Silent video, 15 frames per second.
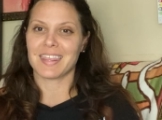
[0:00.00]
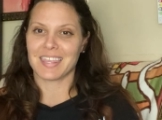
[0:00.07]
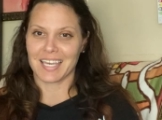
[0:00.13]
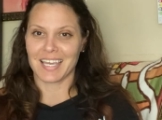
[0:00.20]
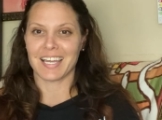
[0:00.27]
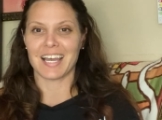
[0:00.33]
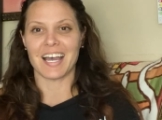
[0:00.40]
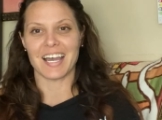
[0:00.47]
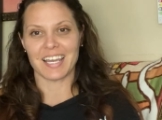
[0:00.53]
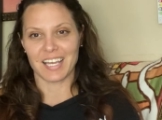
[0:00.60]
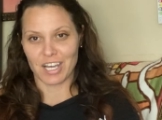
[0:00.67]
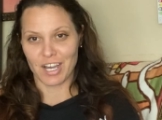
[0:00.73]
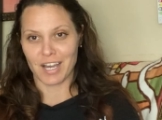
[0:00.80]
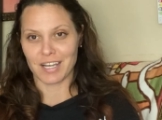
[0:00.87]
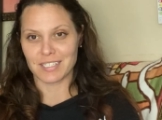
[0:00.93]
thing I
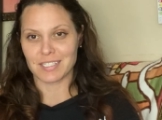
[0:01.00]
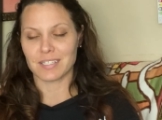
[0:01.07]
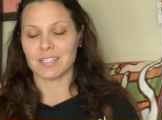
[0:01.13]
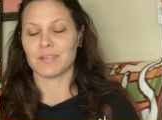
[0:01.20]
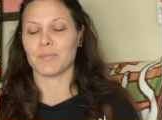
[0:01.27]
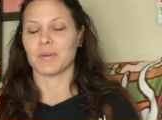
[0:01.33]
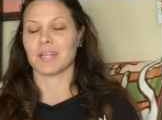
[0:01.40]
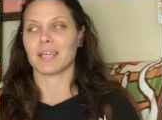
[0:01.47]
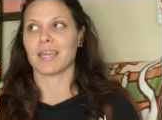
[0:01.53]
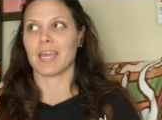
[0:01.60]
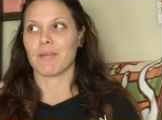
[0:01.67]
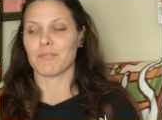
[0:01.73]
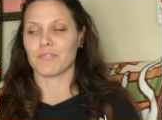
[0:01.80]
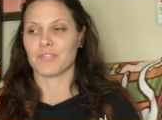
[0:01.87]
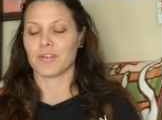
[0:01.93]
got when it
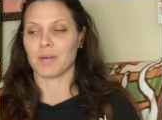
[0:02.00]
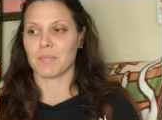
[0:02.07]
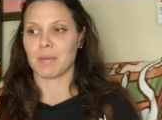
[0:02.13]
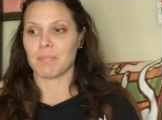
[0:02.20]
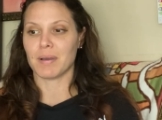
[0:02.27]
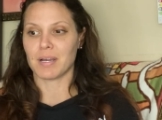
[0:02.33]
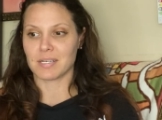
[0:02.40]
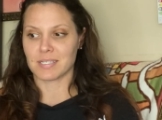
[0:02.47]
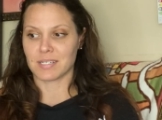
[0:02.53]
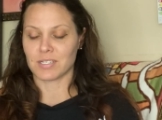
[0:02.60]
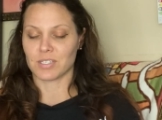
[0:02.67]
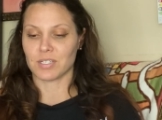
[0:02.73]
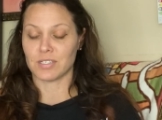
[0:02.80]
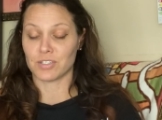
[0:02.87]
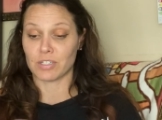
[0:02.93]
came from imposter
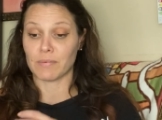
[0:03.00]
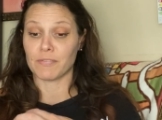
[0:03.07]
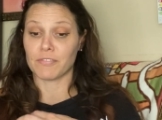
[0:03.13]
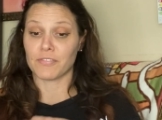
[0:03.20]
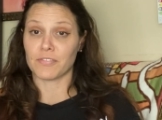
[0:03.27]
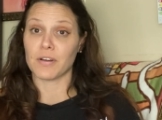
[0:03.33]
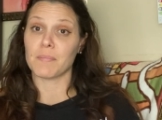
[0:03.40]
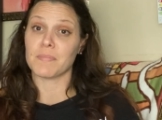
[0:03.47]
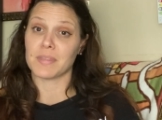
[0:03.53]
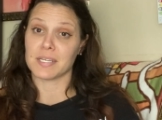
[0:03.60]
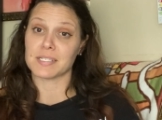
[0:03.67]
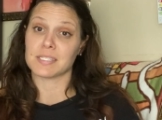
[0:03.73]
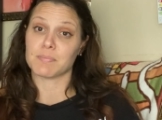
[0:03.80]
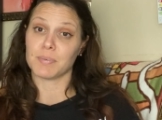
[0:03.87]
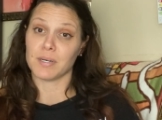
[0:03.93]
syndrome from
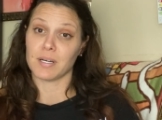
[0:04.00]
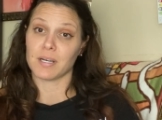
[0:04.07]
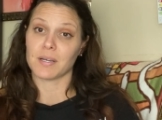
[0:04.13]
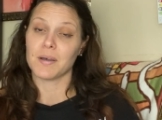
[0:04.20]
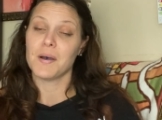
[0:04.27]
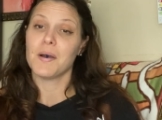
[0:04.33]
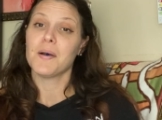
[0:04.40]
this book